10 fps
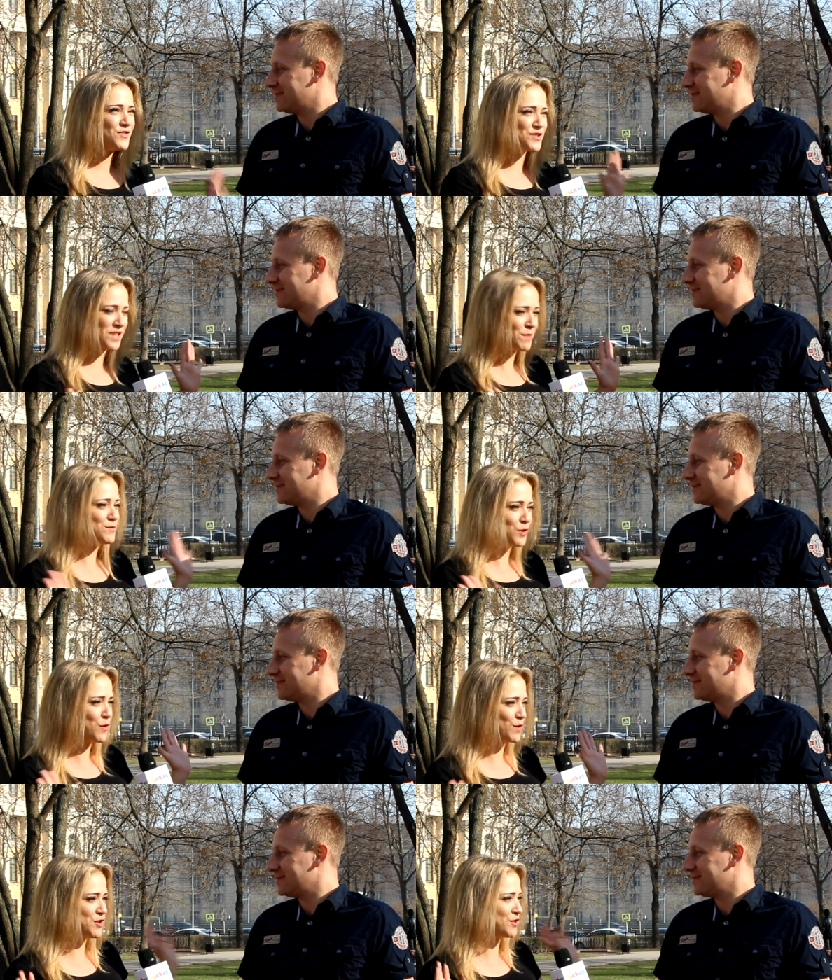Speaker 1: just keep
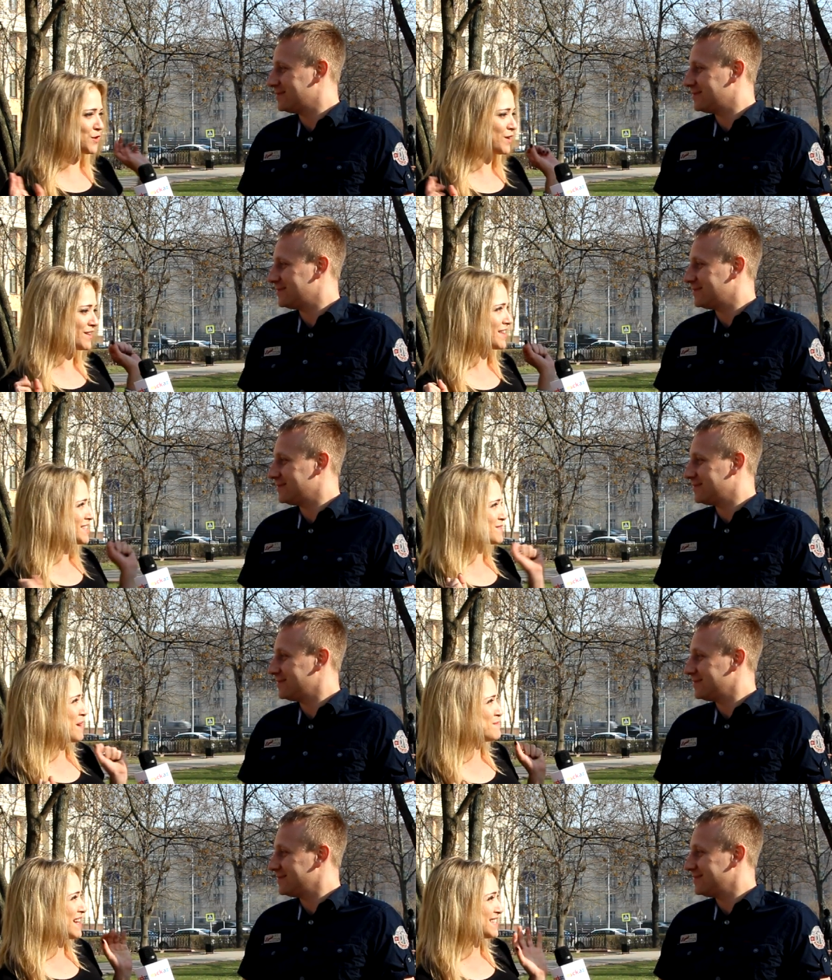doing what you're doing. That's
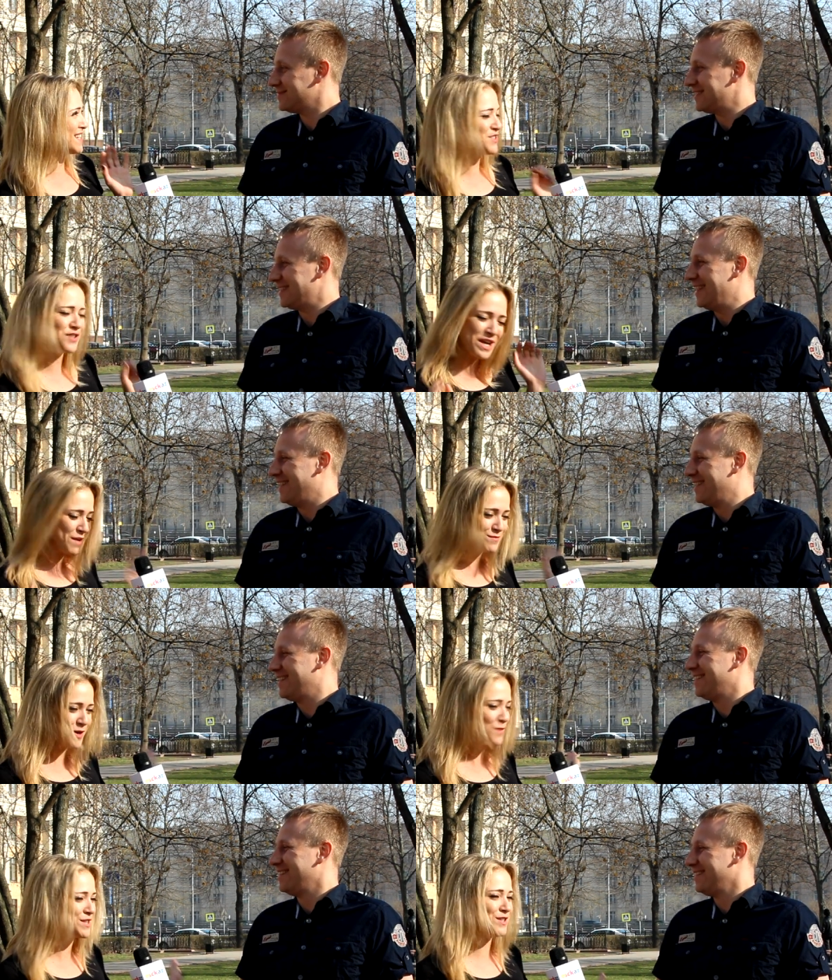my message. Keep
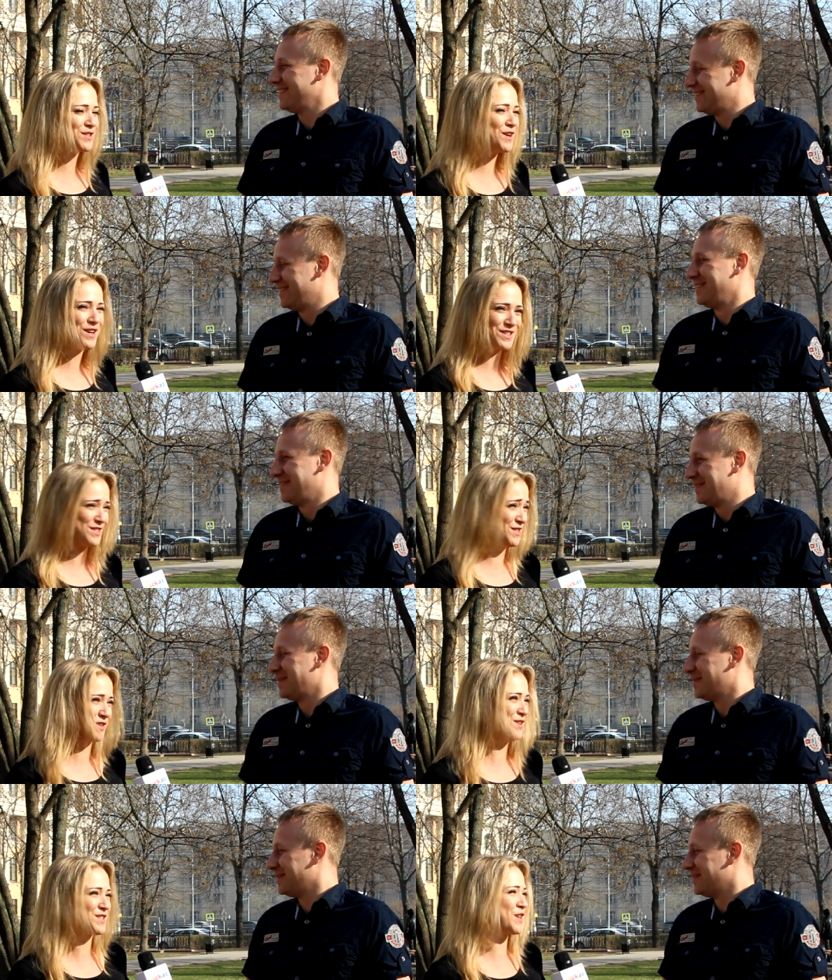doing what you're doing because you
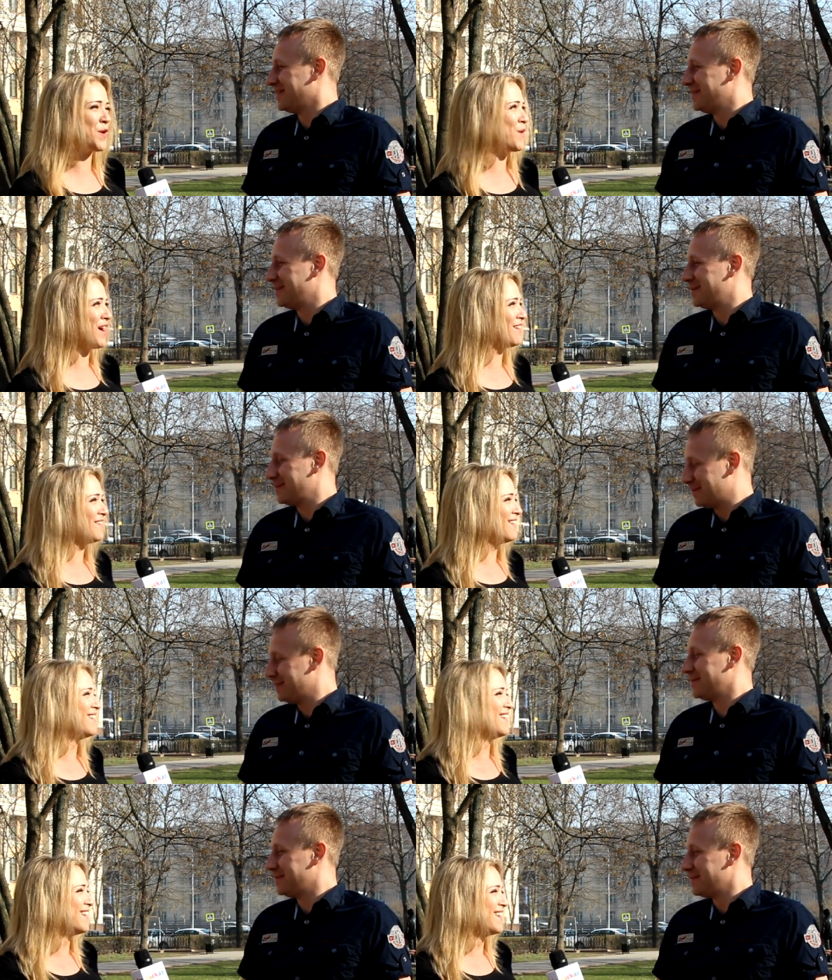do it so well.
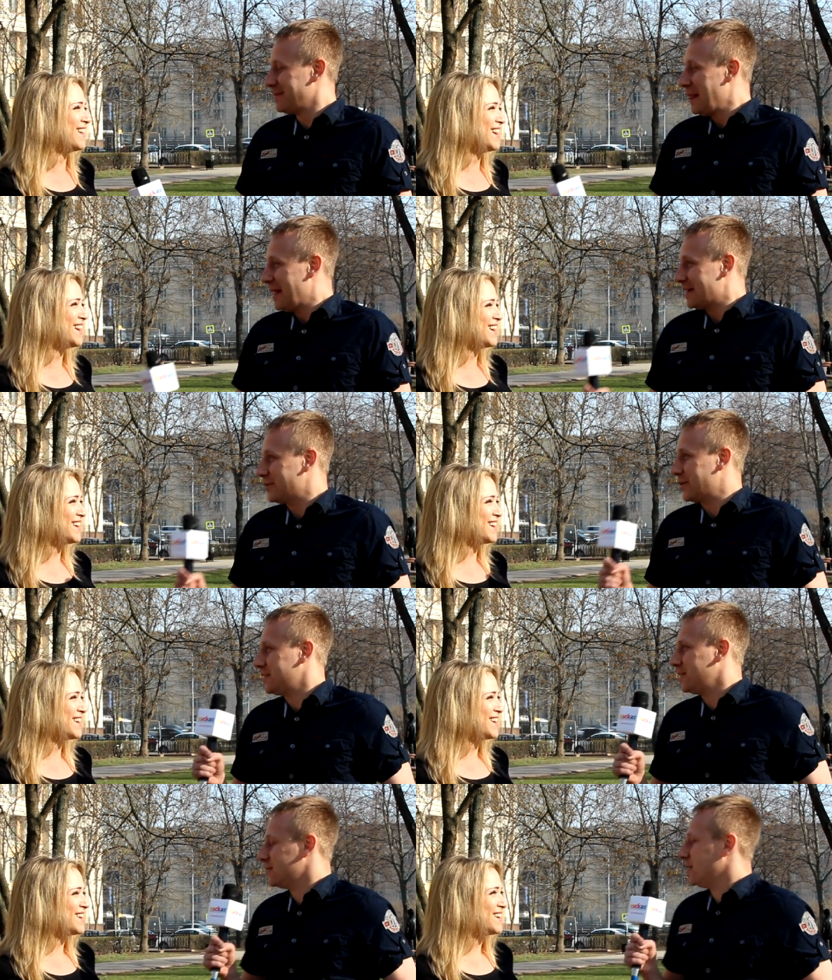
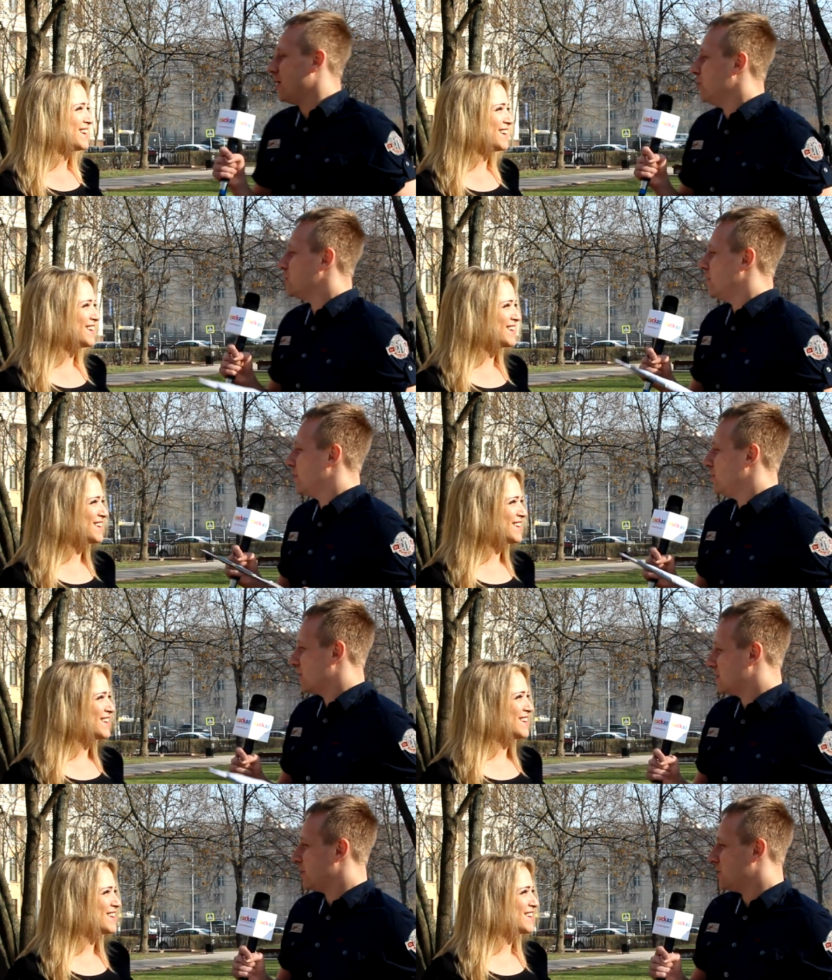
Speaker 2: Great. And uh, what are
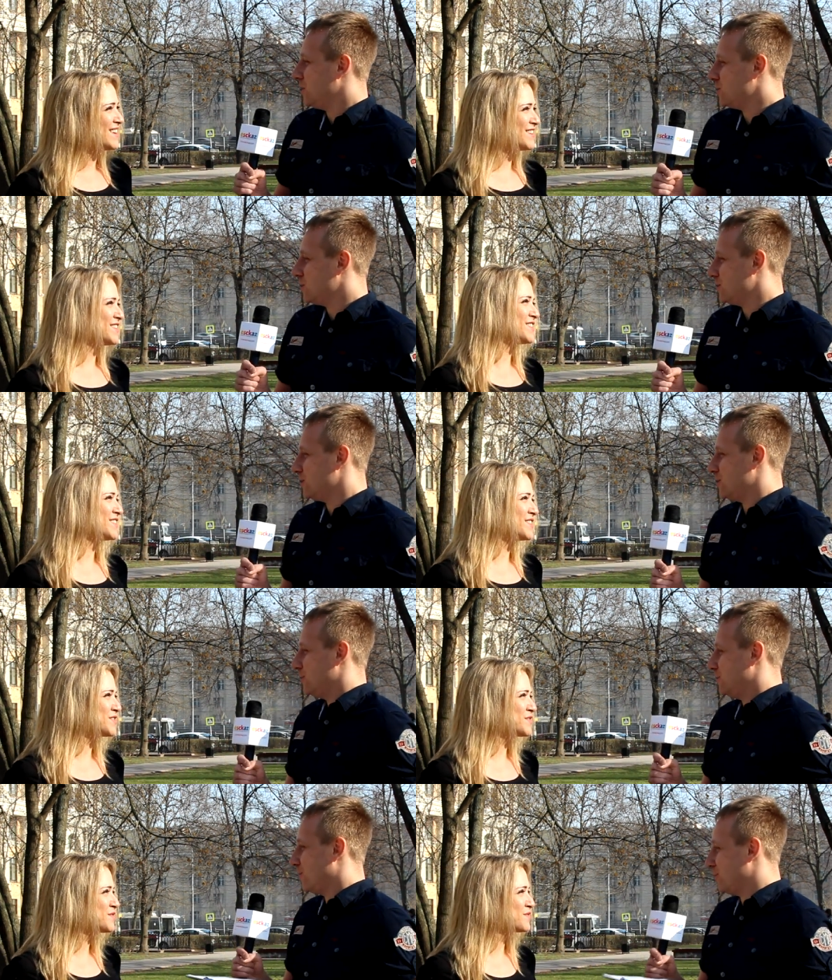your
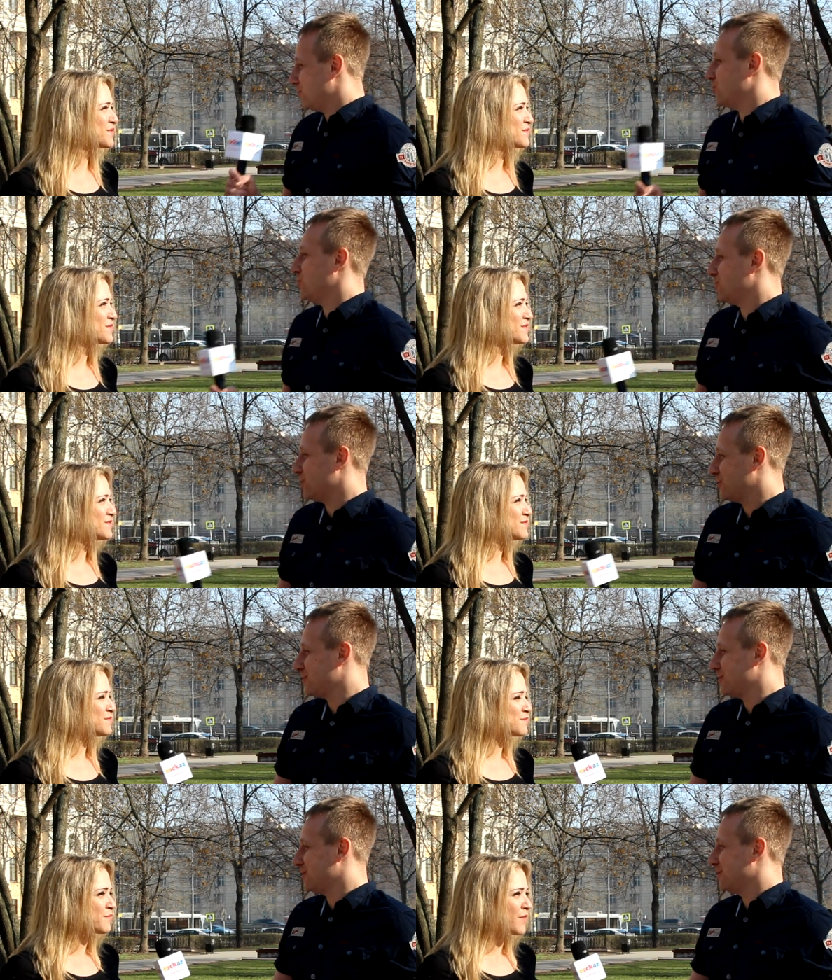expectations from Eurovision?
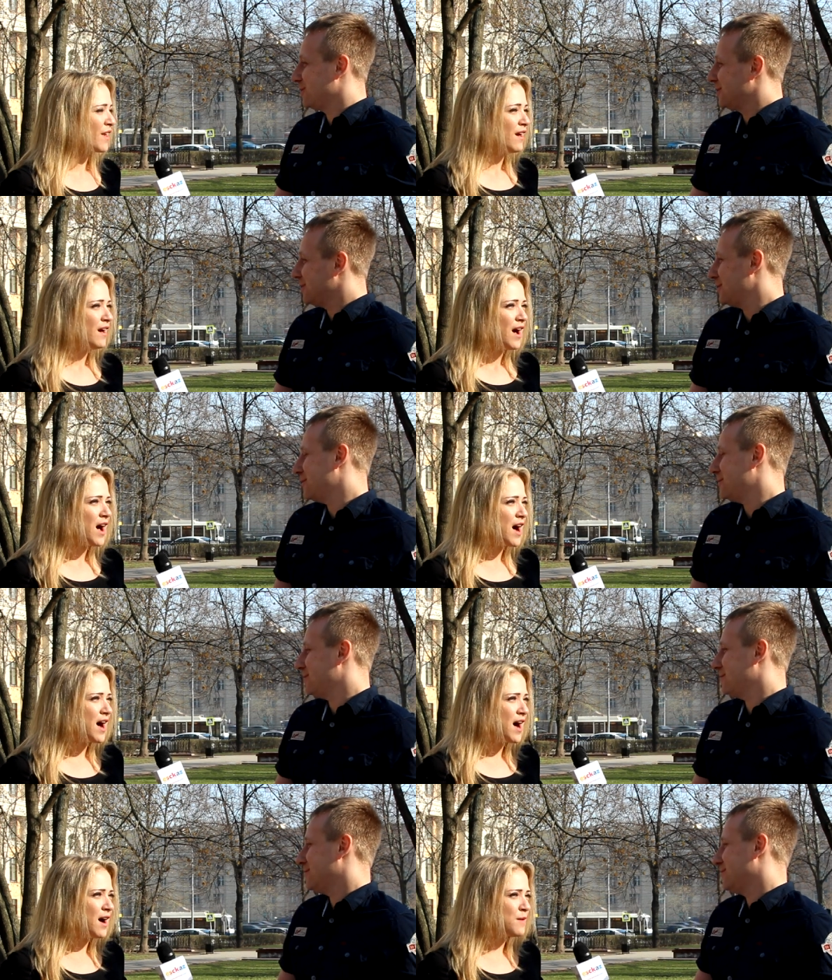
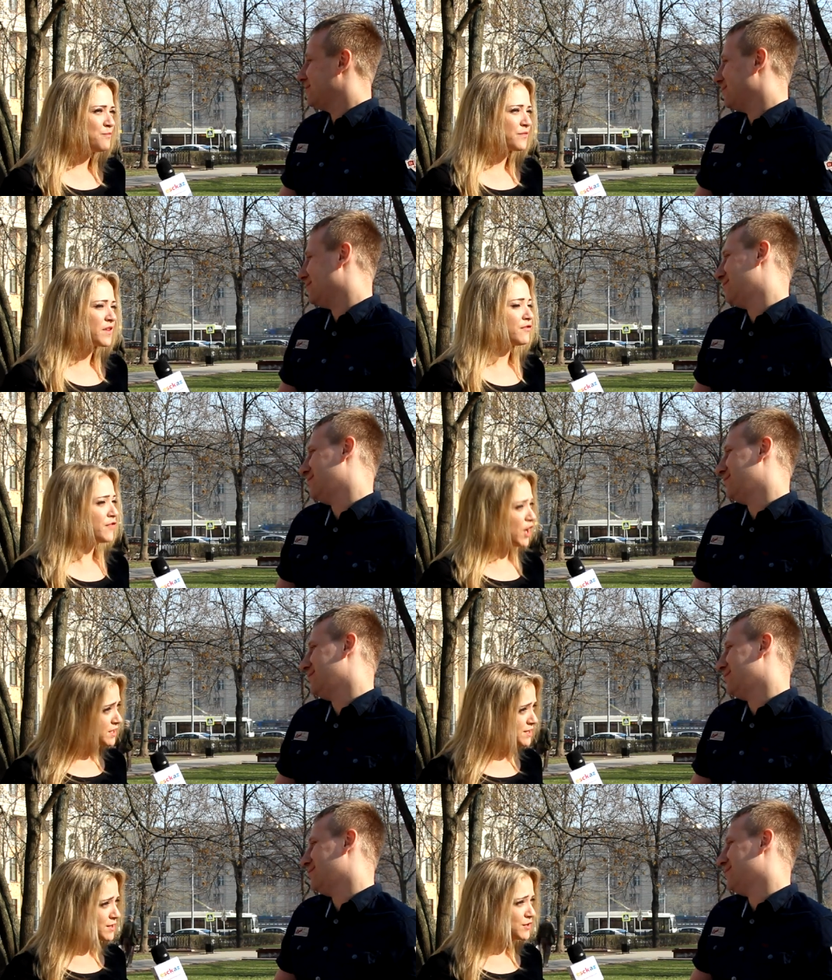
Speaker 1: Um,
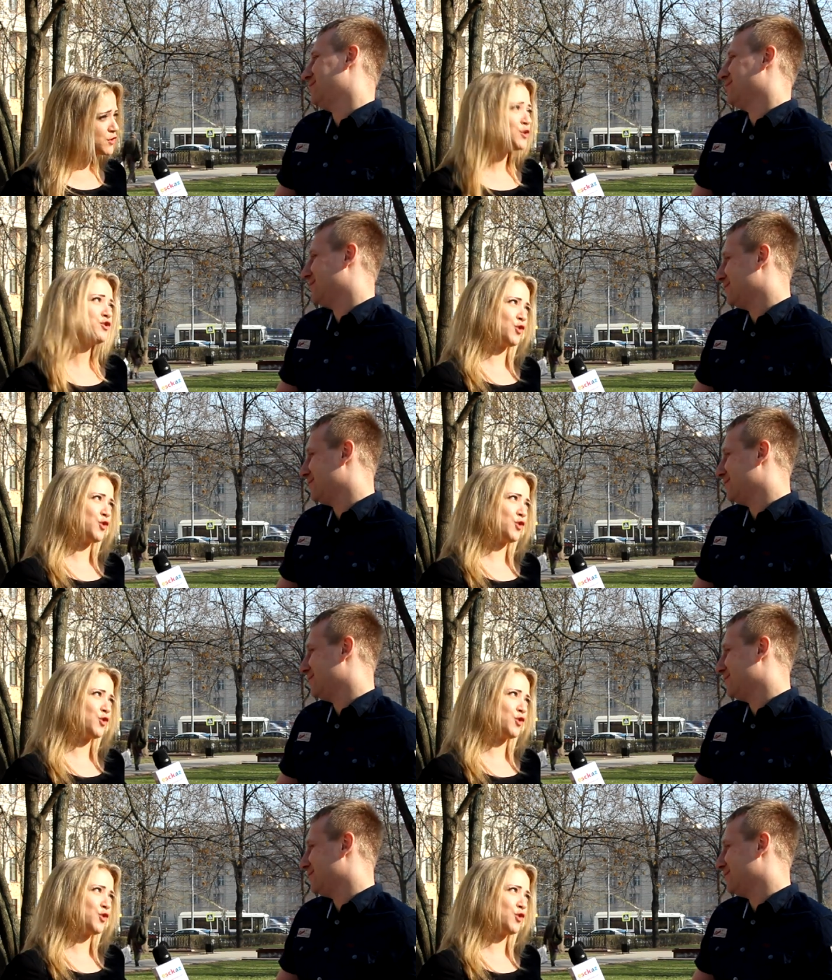first, to